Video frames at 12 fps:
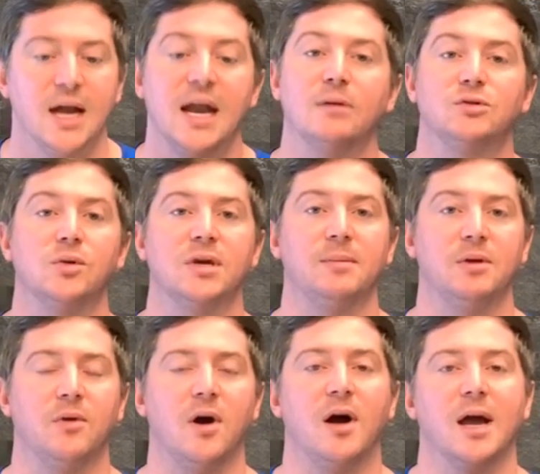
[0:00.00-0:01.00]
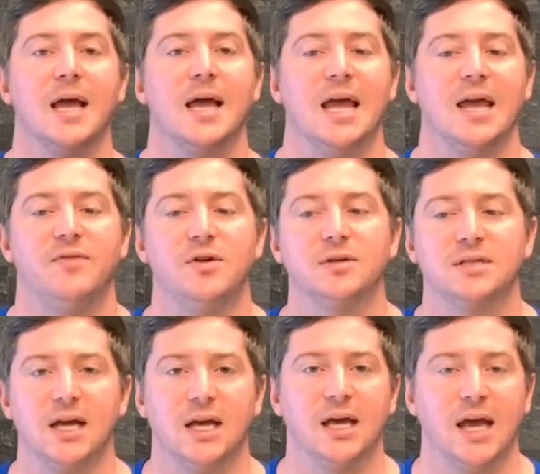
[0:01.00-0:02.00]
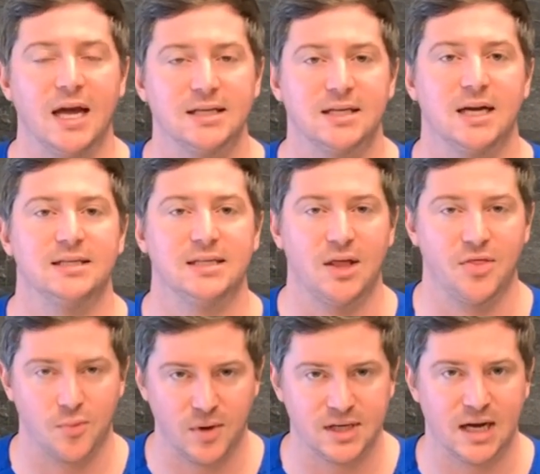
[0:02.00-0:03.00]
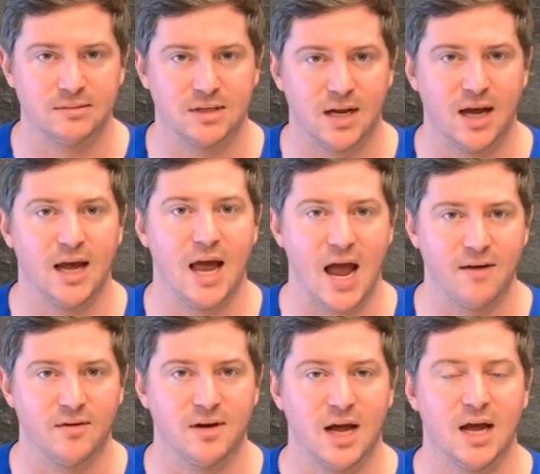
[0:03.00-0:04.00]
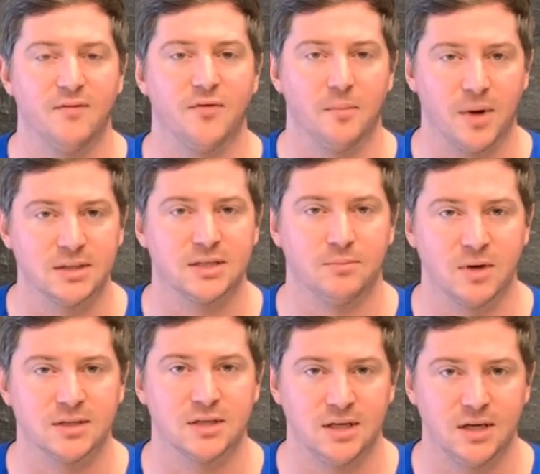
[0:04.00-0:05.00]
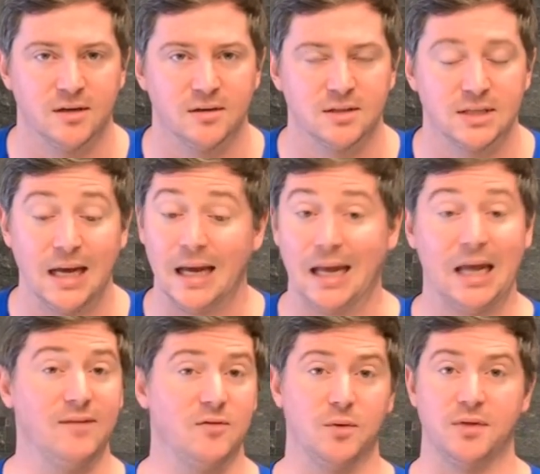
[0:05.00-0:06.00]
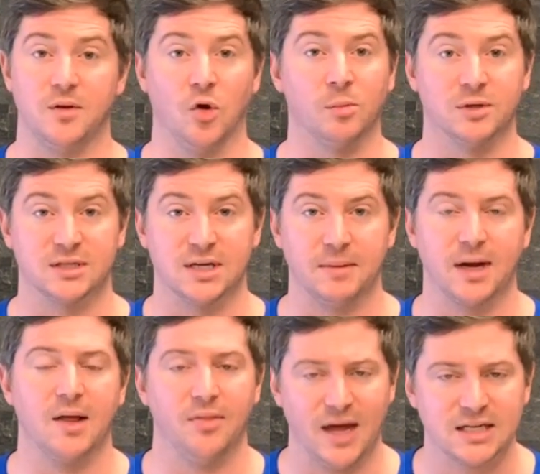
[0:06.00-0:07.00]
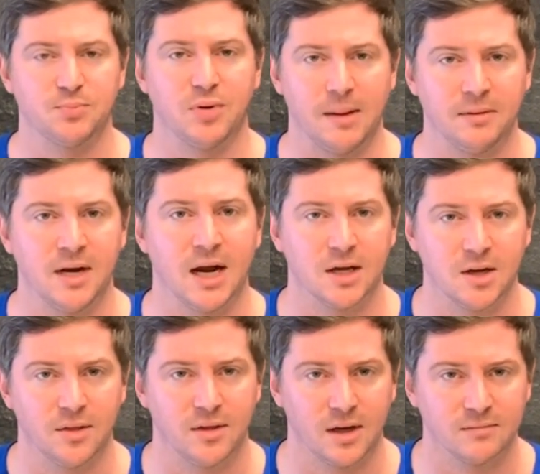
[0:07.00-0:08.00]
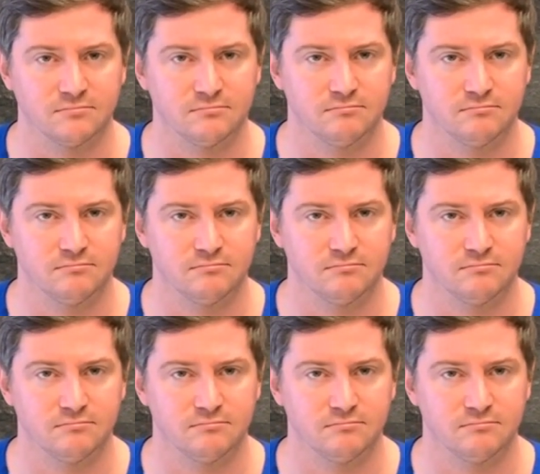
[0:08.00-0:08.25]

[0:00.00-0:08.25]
Now, don't get me wrong, if you're taking N SAIDs three times a day, every day for months and months and years, even with a normal stomach, that's probably not a good thing.